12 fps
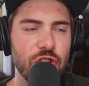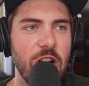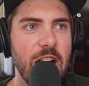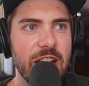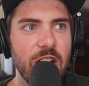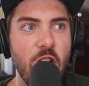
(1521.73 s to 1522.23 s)

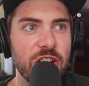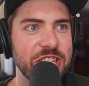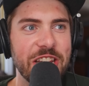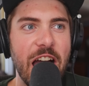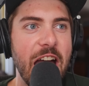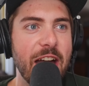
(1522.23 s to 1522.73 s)
tried,
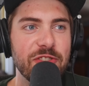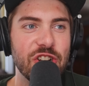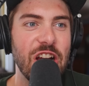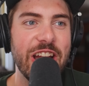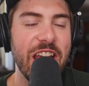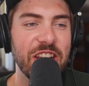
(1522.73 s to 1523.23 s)
honestly, I haven't
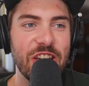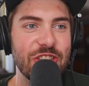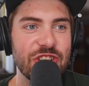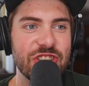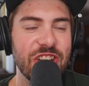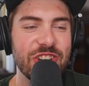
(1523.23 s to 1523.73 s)
tried any
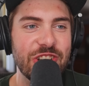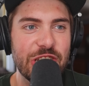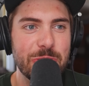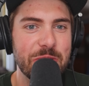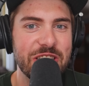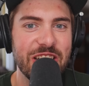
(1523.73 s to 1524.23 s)
other sun
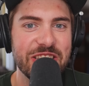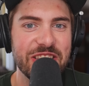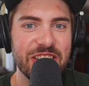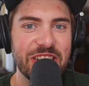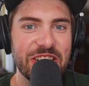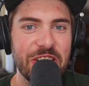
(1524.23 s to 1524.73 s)
hoodies besides
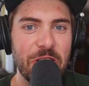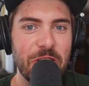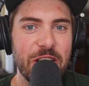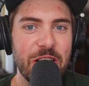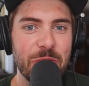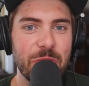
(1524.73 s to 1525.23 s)
the
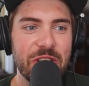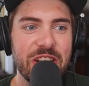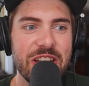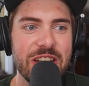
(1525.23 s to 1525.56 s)
REI one.